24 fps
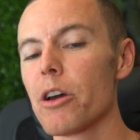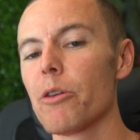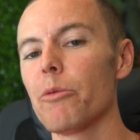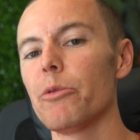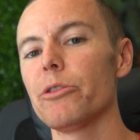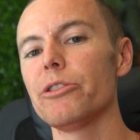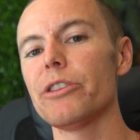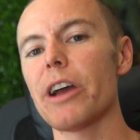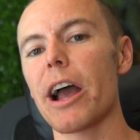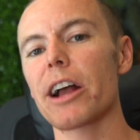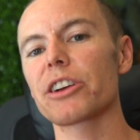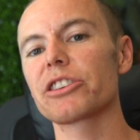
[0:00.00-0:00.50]

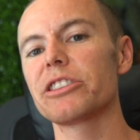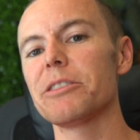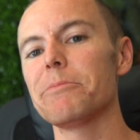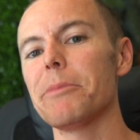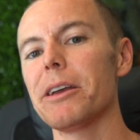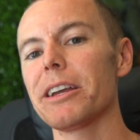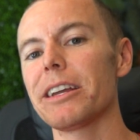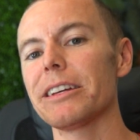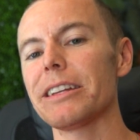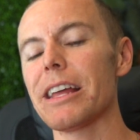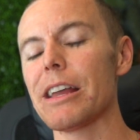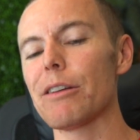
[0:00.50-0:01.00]
when you actually
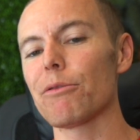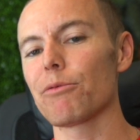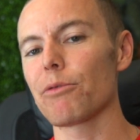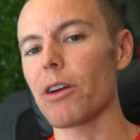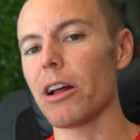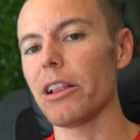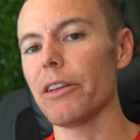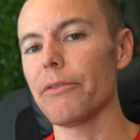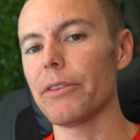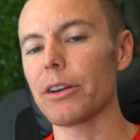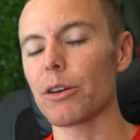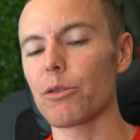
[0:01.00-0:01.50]
make it a
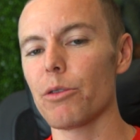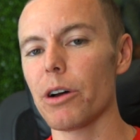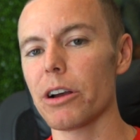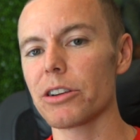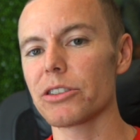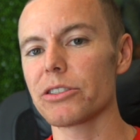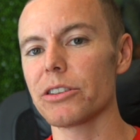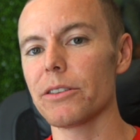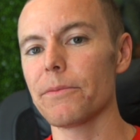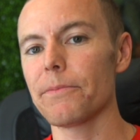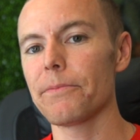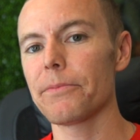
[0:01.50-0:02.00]
relevant
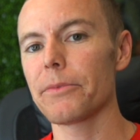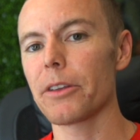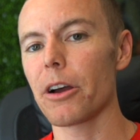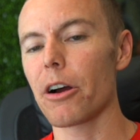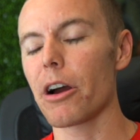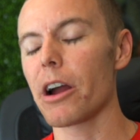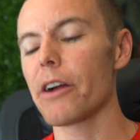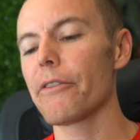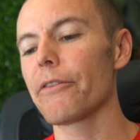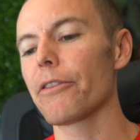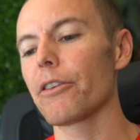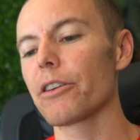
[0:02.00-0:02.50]
question. All
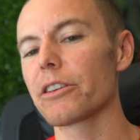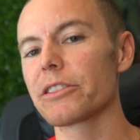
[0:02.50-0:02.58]
right, for